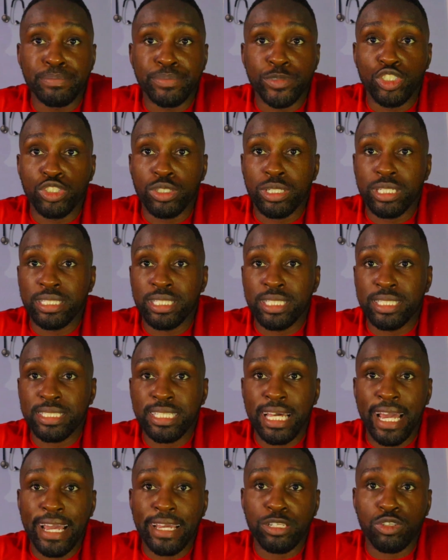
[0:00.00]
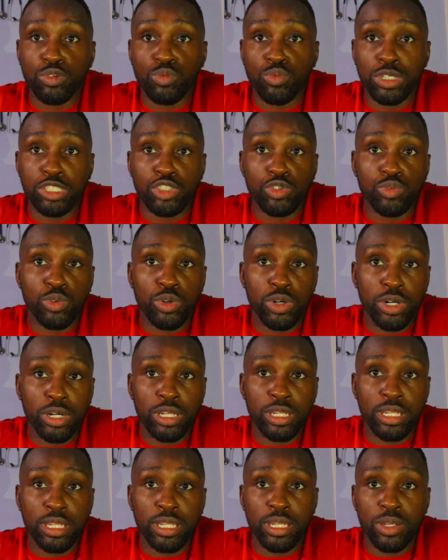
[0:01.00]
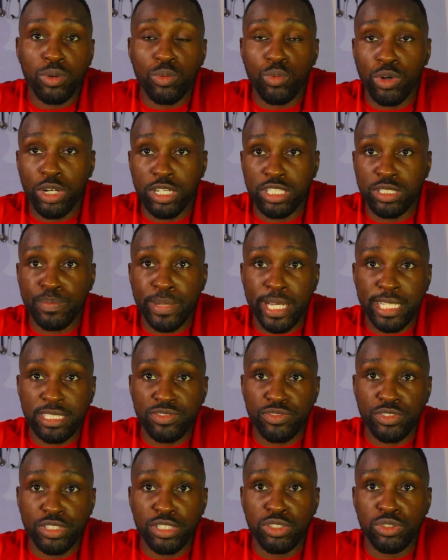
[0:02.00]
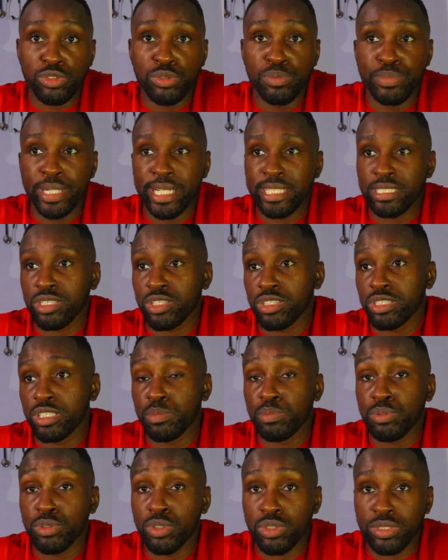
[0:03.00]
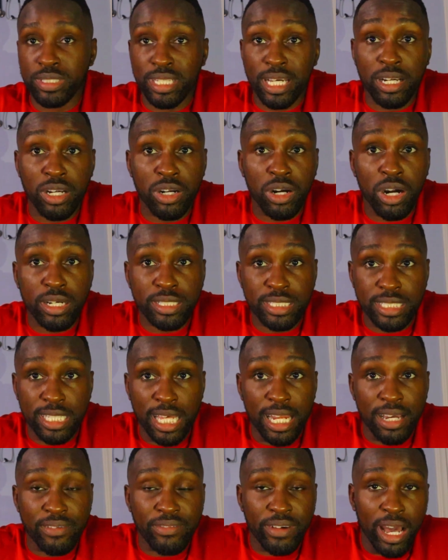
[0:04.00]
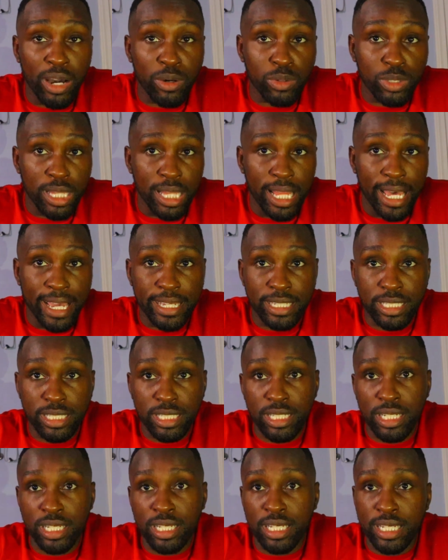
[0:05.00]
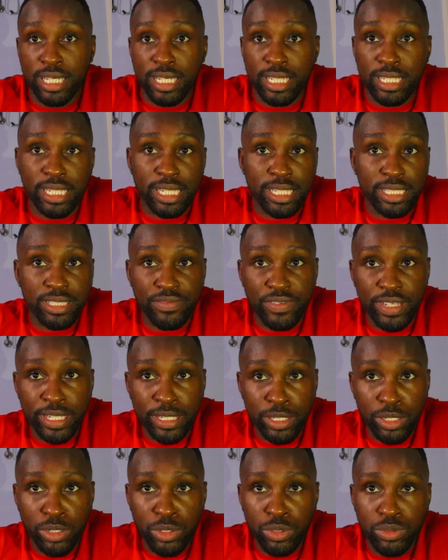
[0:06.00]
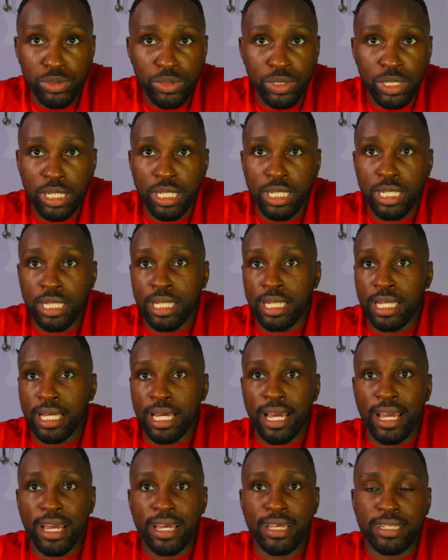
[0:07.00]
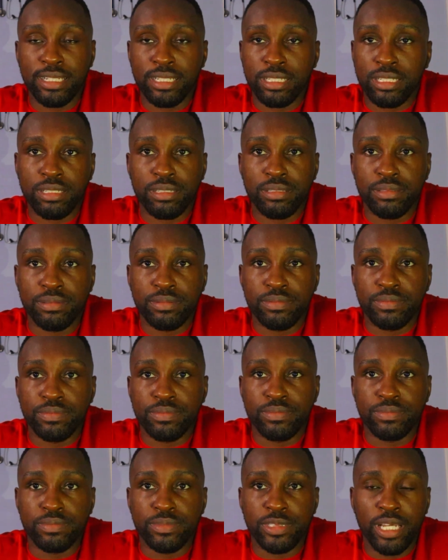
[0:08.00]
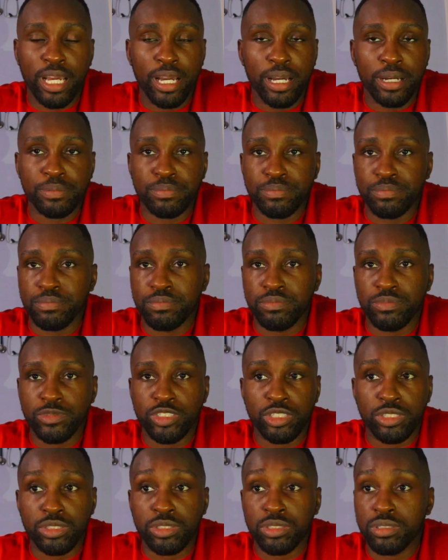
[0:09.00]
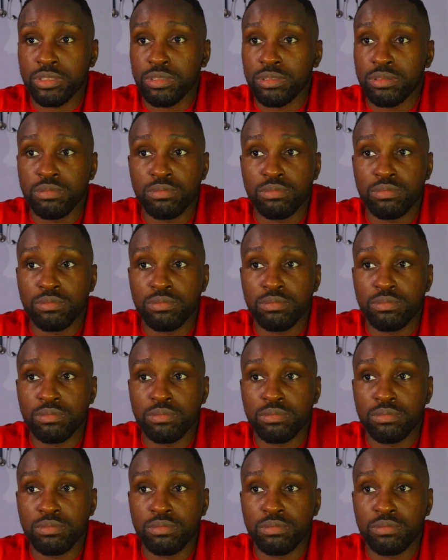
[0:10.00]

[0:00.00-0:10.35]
You can decide which one works best for you based on the pros and cons that I've outlined in this video. And yeah, just